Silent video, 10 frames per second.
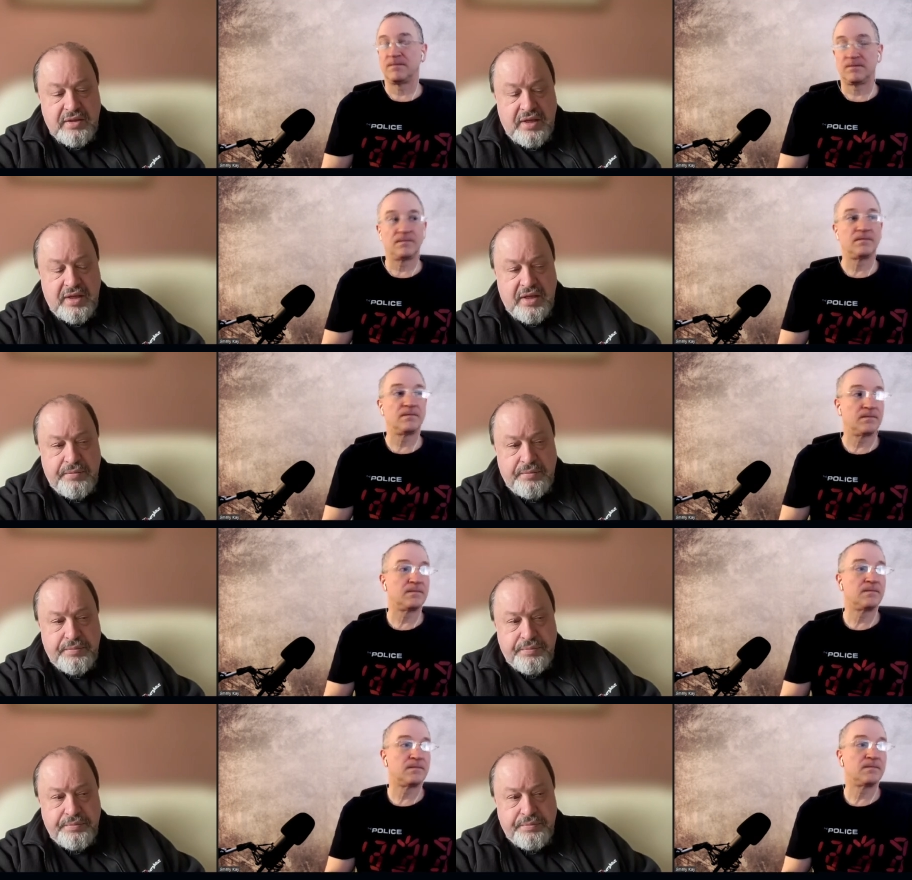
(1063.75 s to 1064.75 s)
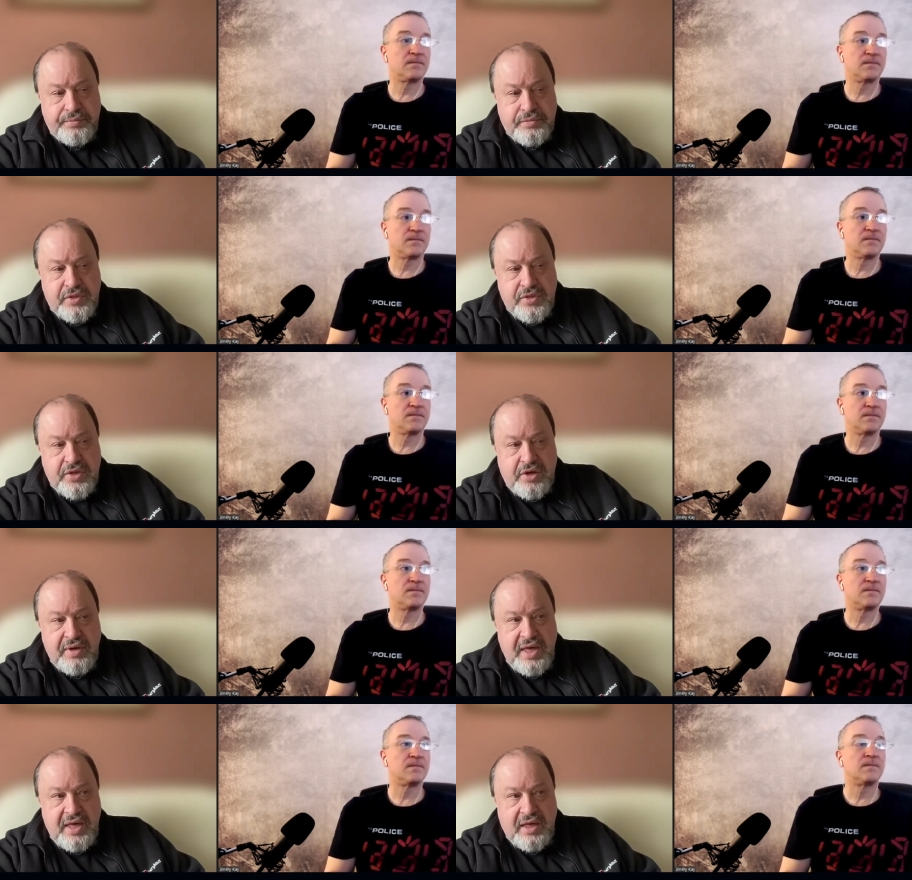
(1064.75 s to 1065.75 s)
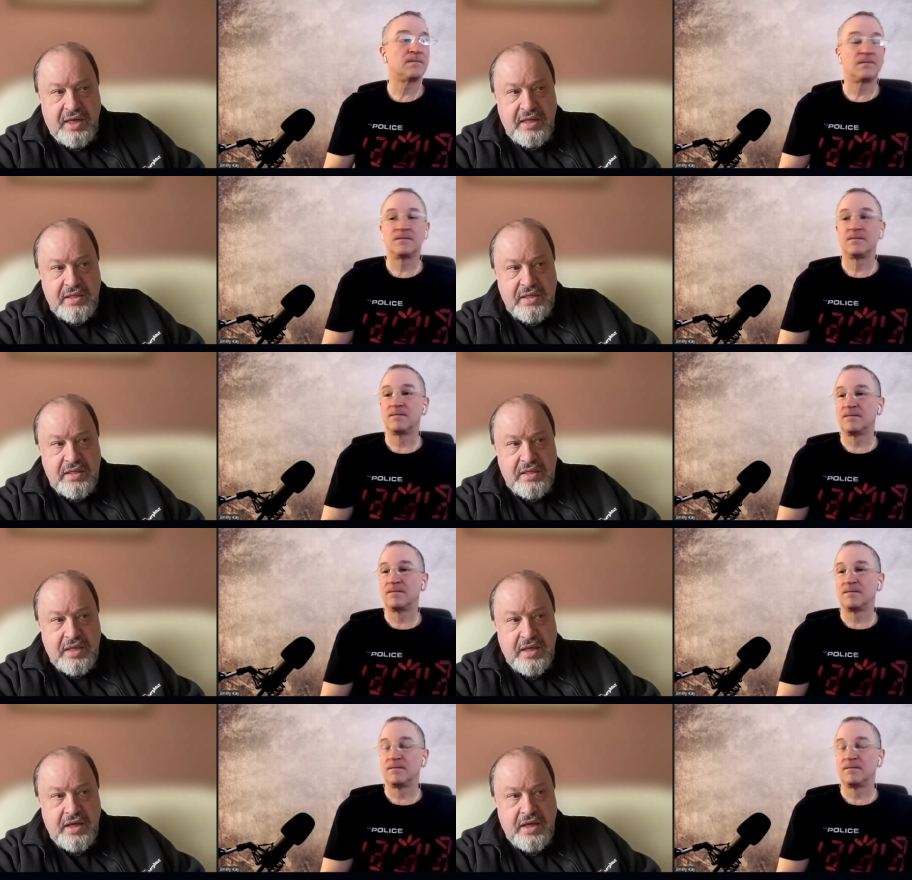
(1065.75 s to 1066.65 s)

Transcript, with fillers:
Speaker 1: Um, so yeah, it's